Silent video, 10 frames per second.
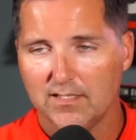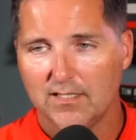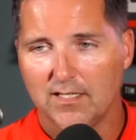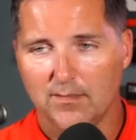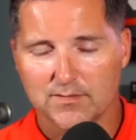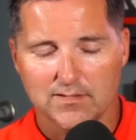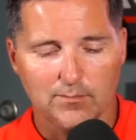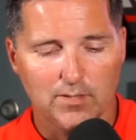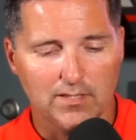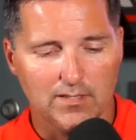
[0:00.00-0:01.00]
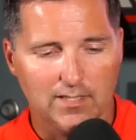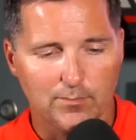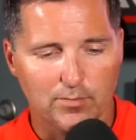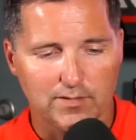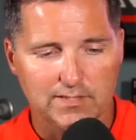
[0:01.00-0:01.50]
um, his DB in a
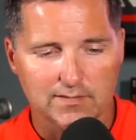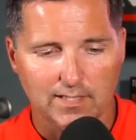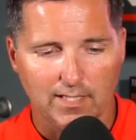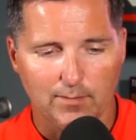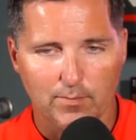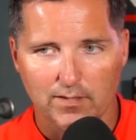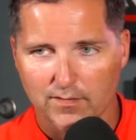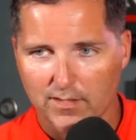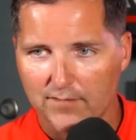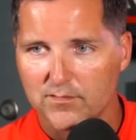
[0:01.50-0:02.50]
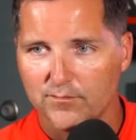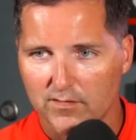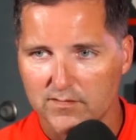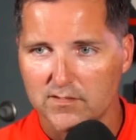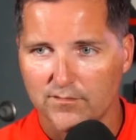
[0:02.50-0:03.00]
preseason game, but they're gonna have some fun
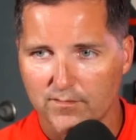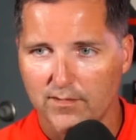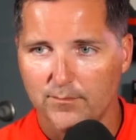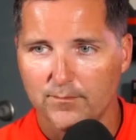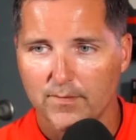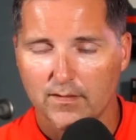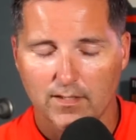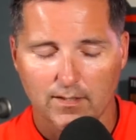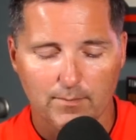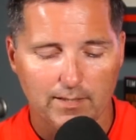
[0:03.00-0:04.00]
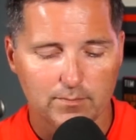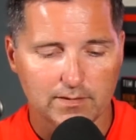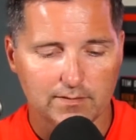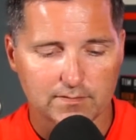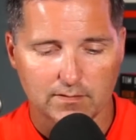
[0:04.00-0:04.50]
stuff for him, um, I
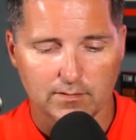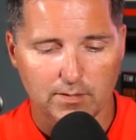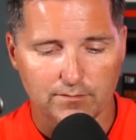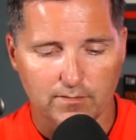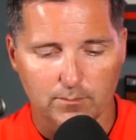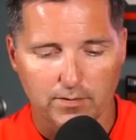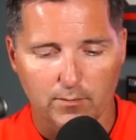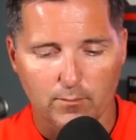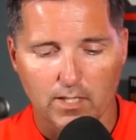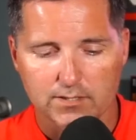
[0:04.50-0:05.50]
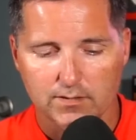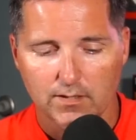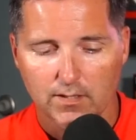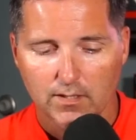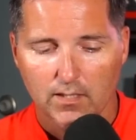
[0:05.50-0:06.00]
believe. So he'll be a fun player to watch and
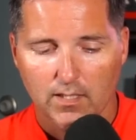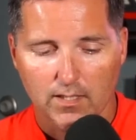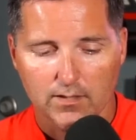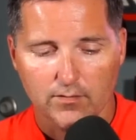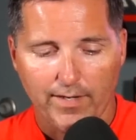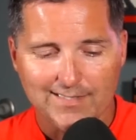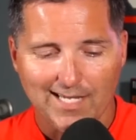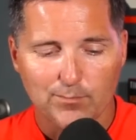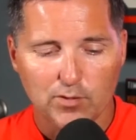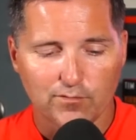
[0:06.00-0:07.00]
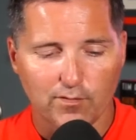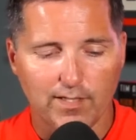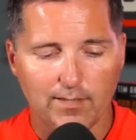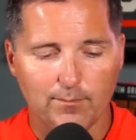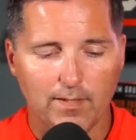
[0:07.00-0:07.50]
a great debut for
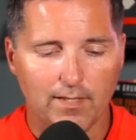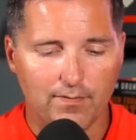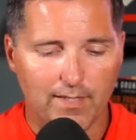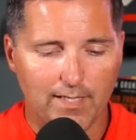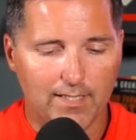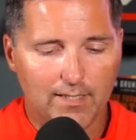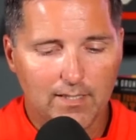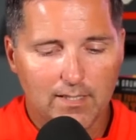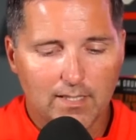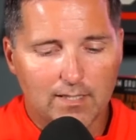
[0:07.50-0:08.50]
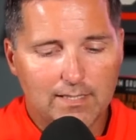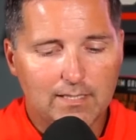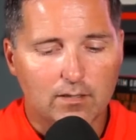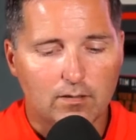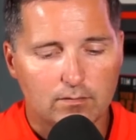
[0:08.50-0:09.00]
him. And then uh,
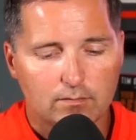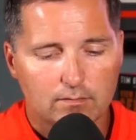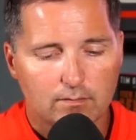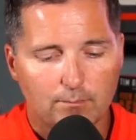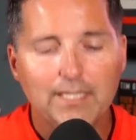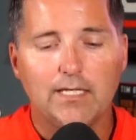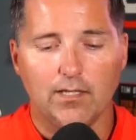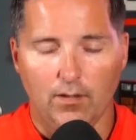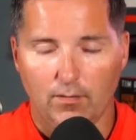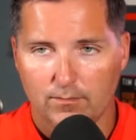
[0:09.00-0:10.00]
Nikko Remigio.